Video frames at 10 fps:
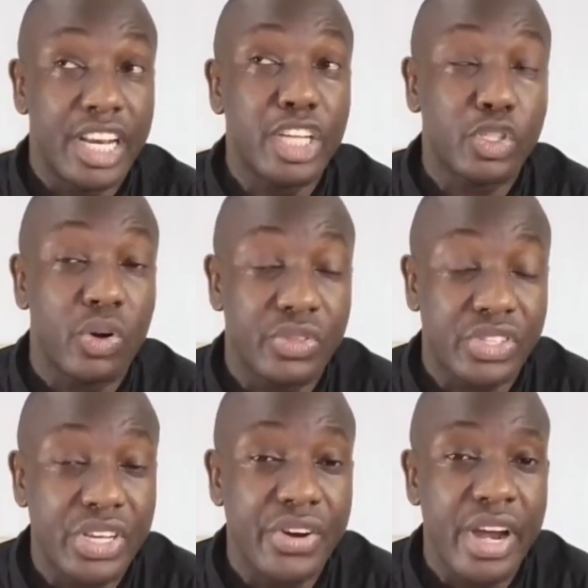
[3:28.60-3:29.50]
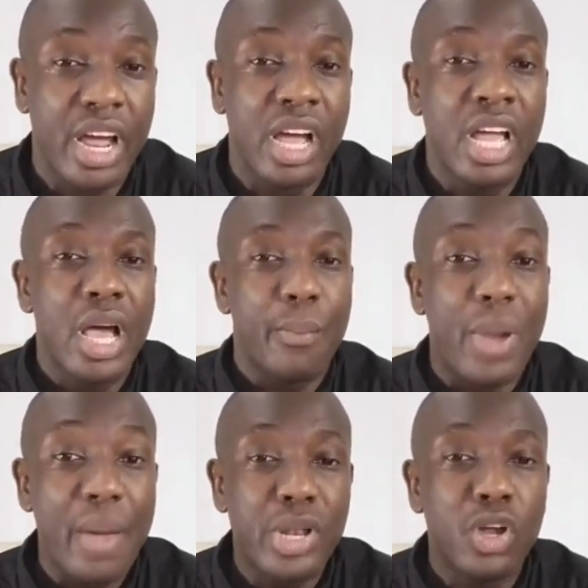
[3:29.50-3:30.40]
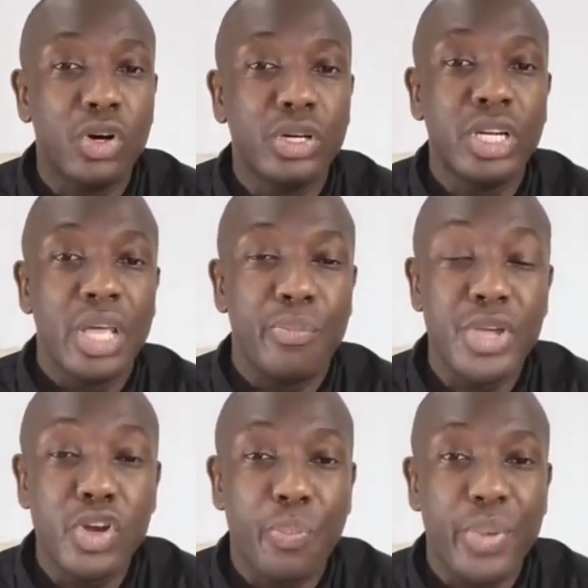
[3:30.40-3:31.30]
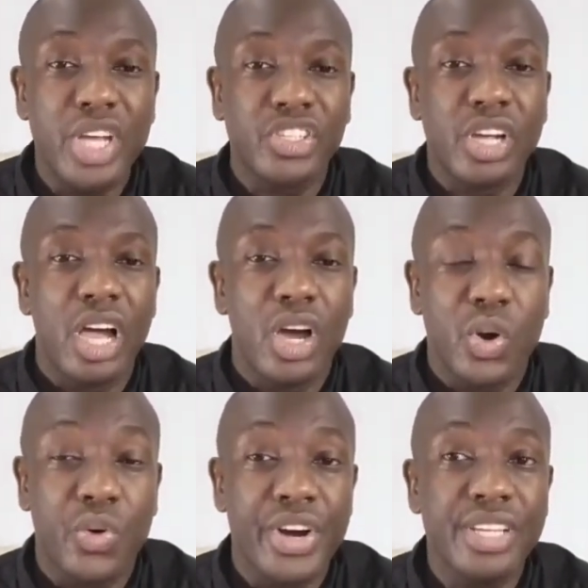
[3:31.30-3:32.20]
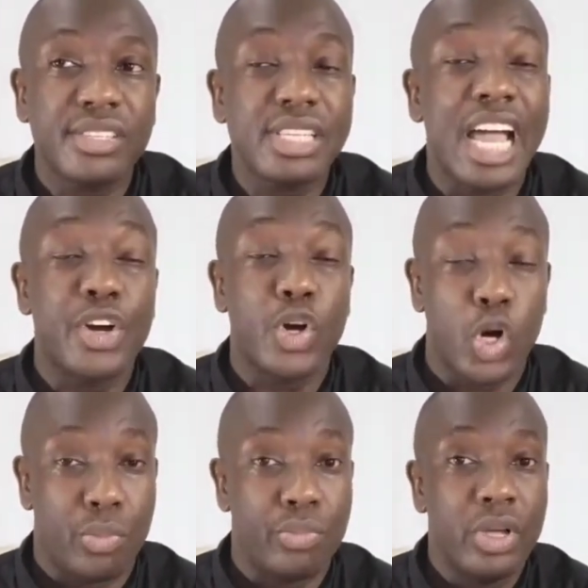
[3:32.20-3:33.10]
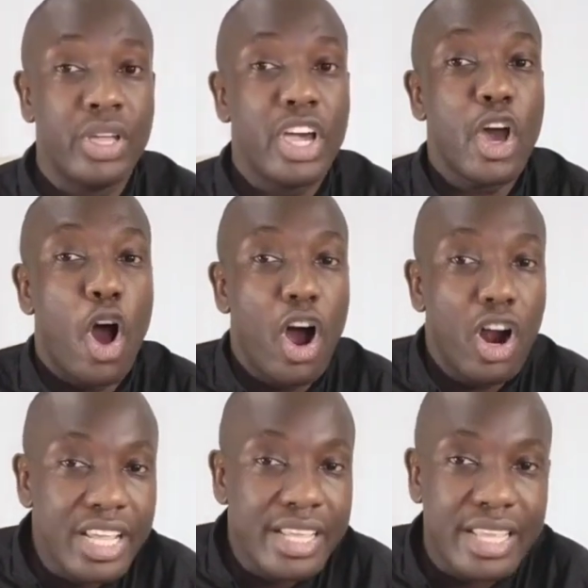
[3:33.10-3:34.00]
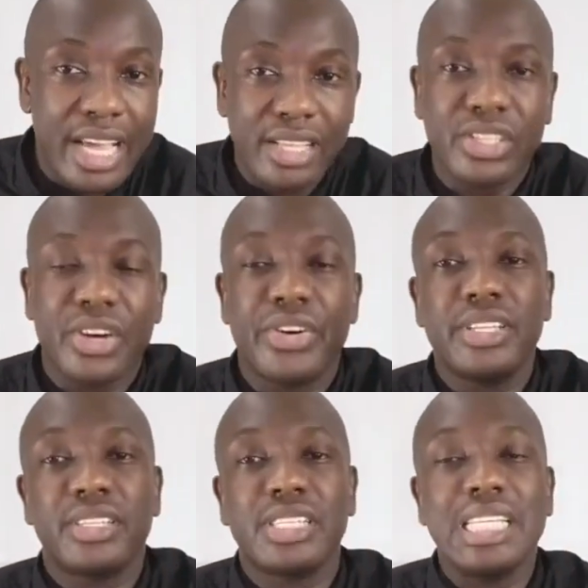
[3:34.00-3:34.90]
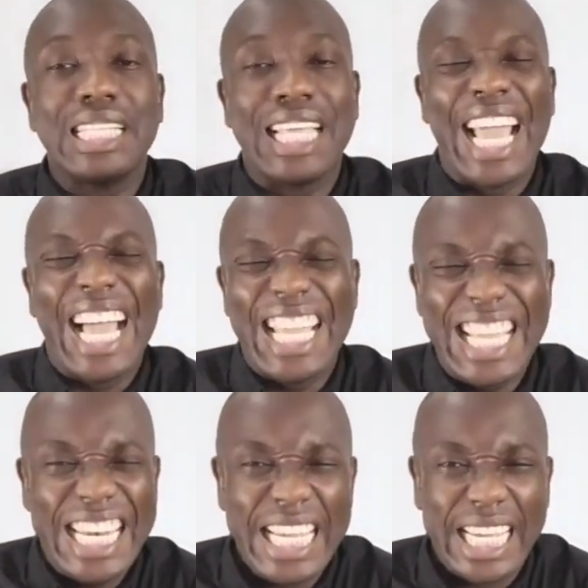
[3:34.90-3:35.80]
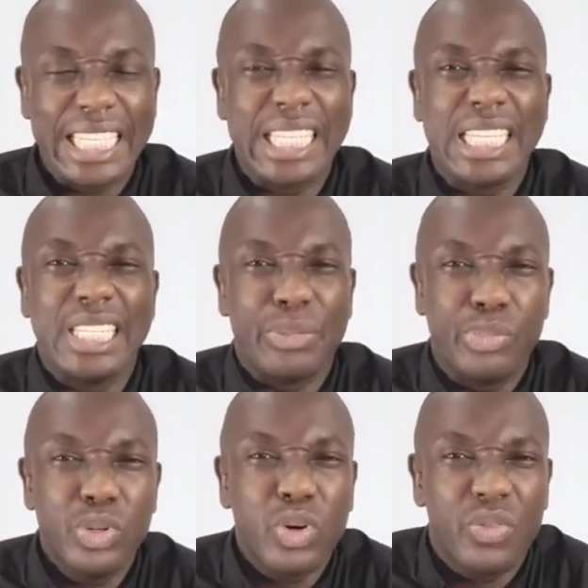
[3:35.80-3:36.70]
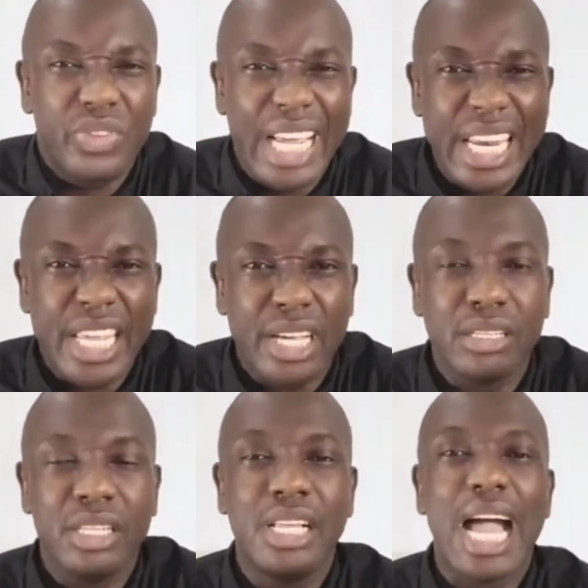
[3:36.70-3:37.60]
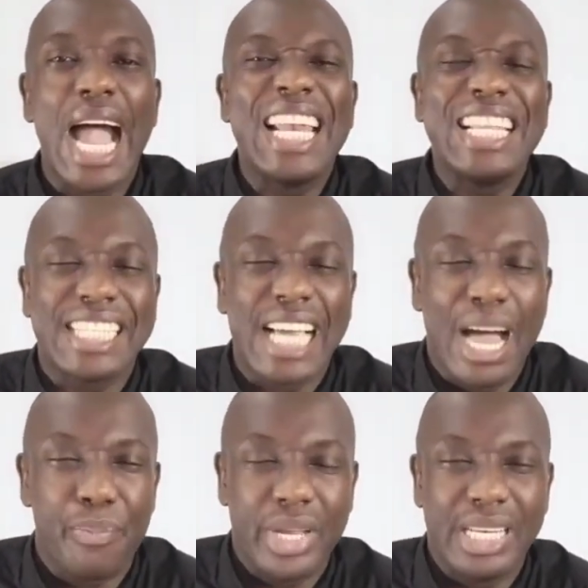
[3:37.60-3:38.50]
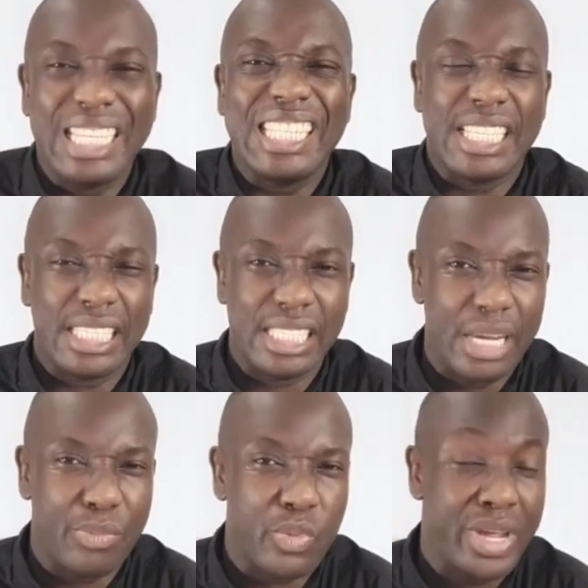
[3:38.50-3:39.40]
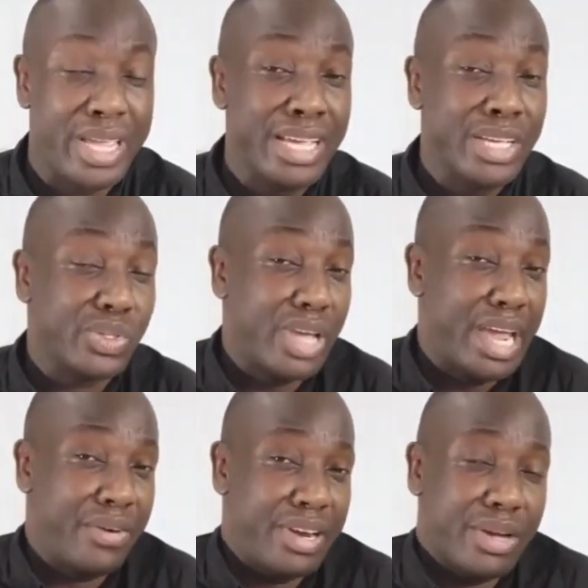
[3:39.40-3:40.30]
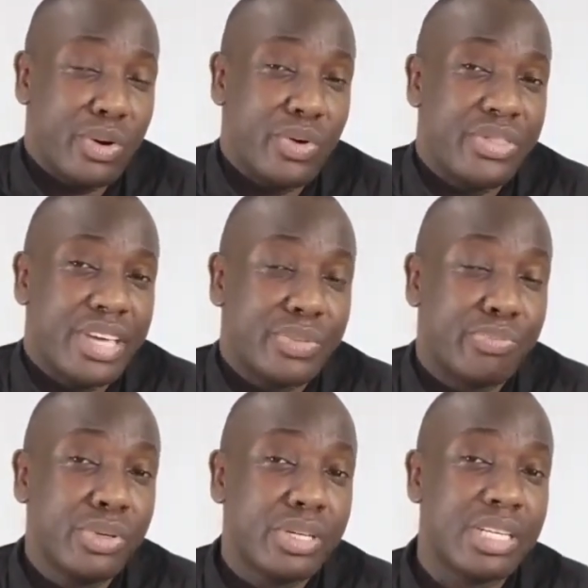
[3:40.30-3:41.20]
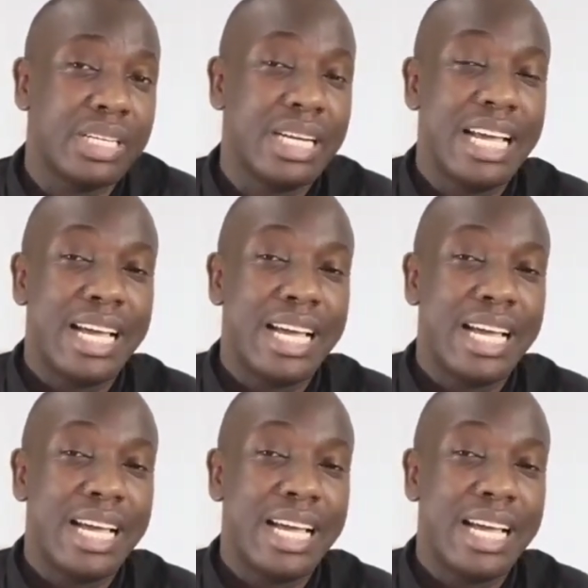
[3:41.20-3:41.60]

nation of Syria, Babylon, Medo Persia, Greece, and Rome. All in their series, they are indicated in the book of Daniel, and it happened in the same way. So I rather go with that book